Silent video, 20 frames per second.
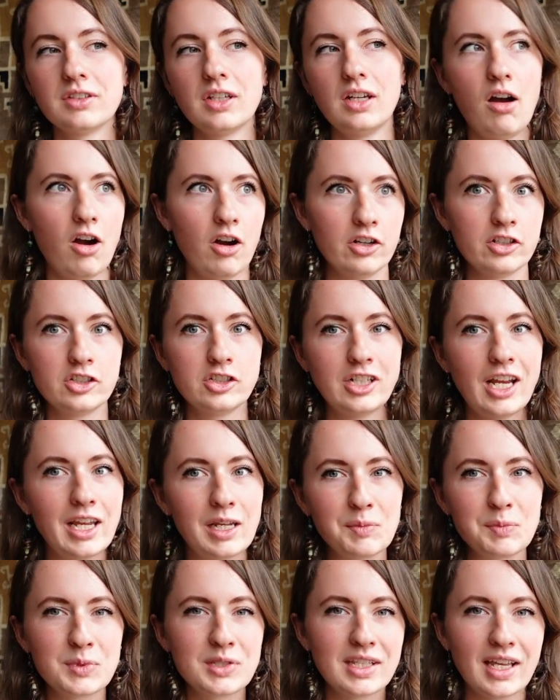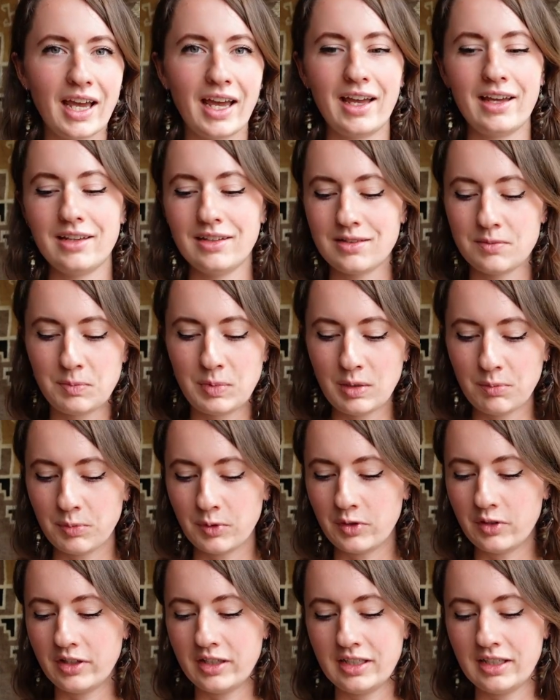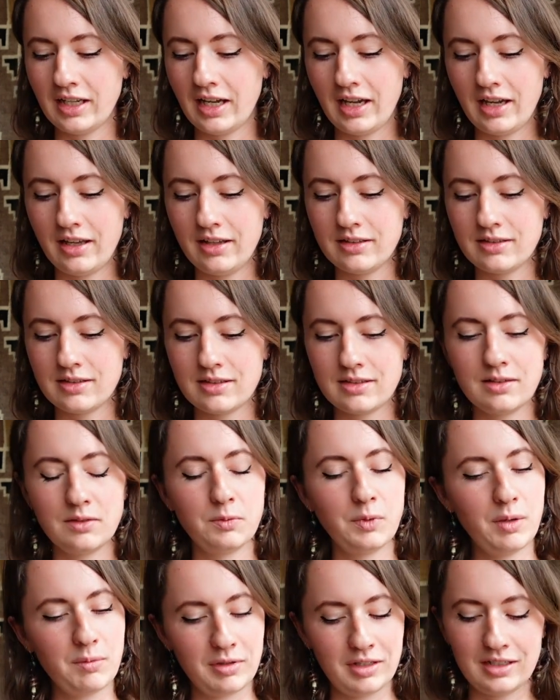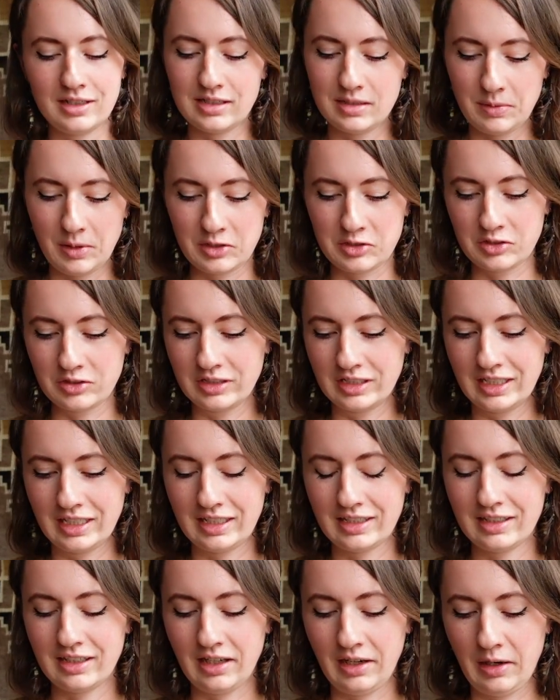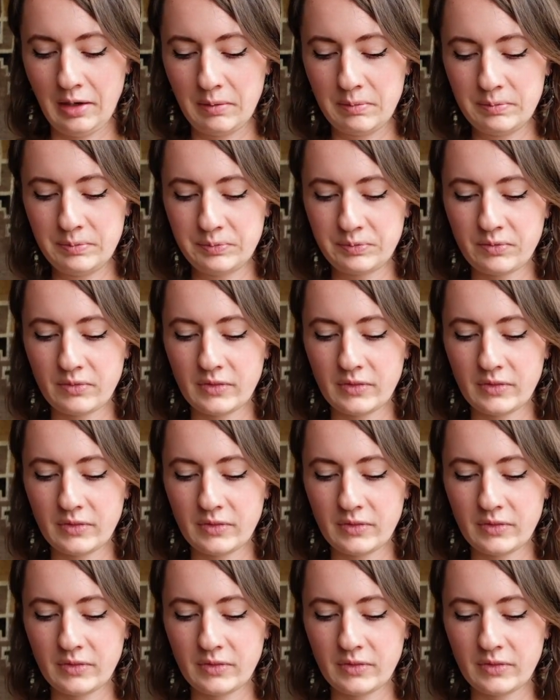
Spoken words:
our shapes as people and as women especially. And